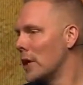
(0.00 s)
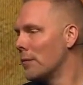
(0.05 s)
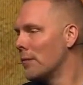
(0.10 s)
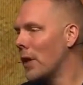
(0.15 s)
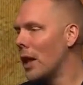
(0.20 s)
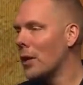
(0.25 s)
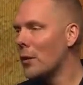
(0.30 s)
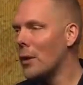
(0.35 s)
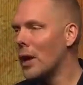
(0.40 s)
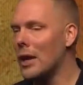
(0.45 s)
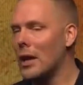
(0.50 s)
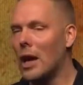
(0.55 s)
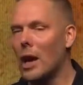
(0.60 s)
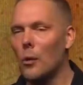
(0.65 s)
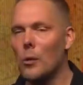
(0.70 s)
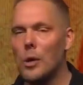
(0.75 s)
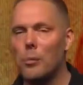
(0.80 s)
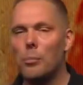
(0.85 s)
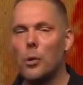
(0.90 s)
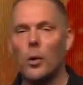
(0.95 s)
And Father, right
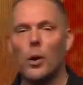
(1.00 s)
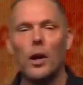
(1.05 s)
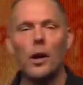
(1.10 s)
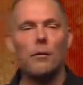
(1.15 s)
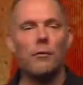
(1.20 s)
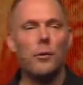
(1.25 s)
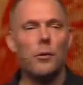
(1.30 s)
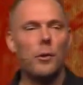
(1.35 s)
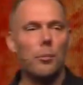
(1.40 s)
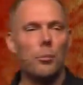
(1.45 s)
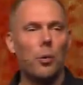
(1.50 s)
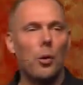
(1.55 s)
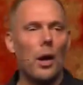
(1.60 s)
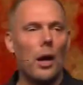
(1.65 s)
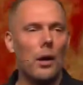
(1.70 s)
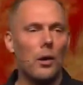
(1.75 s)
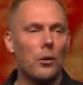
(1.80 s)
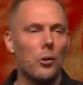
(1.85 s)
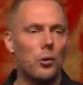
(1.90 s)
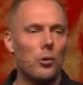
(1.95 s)
now we pray for the
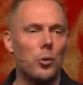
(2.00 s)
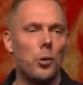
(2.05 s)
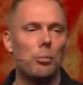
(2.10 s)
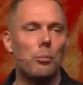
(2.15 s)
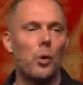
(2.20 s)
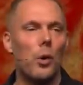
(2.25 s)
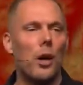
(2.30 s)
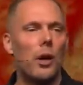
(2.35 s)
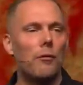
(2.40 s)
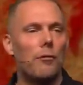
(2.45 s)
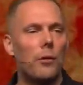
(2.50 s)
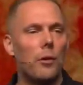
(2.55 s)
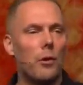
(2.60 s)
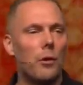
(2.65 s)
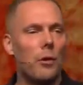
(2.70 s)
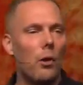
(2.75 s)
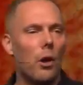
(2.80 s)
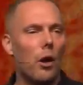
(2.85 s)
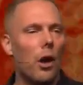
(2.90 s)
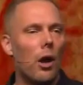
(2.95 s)
prodigals. We pray for
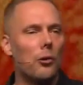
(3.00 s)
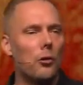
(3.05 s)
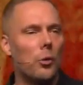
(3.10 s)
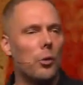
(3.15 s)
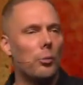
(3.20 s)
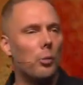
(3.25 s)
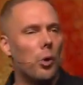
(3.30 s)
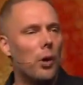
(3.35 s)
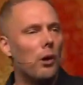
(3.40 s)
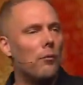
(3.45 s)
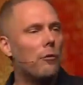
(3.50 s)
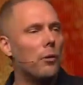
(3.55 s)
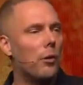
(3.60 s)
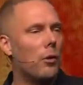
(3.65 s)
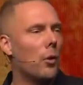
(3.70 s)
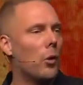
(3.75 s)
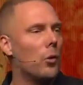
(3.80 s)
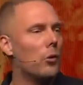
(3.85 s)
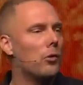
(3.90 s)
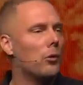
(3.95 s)
the lost. We pray for
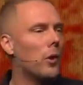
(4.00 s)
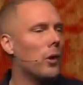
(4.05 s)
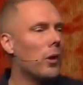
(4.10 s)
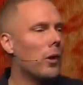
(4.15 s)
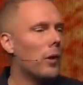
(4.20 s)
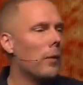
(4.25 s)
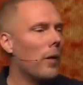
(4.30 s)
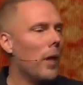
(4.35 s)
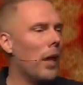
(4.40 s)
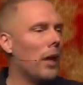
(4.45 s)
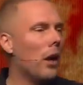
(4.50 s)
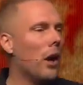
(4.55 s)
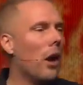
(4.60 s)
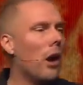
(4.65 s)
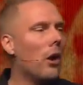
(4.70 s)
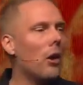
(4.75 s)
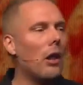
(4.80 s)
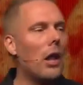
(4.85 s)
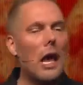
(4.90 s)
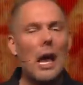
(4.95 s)
those in
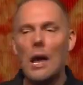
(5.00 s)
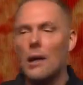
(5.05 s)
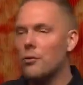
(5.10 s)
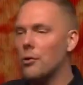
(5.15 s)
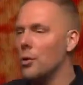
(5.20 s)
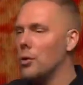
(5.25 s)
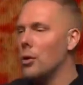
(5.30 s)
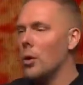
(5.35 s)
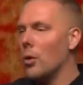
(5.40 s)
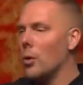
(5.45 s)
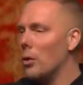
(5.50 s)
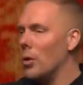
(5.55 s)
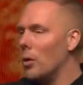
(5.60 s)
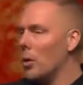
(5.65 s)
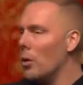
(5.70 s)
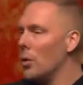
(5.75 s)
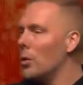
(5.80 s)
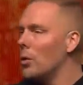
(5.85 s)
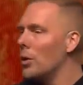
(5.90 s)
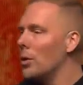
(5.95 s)
our lives who don't
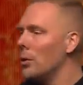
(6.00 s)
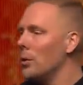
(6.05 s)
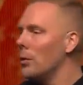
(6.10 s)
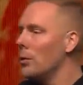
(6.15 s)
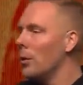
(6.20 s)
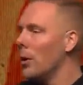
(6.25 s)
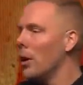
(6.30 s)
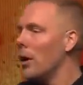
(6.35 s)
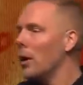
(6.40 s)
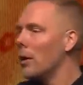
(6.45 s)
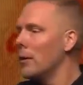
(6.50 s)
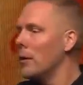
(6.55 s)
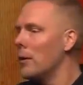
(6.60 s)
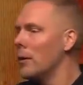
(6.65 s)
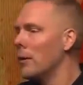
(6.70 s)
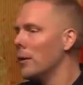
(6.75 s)
know you, God.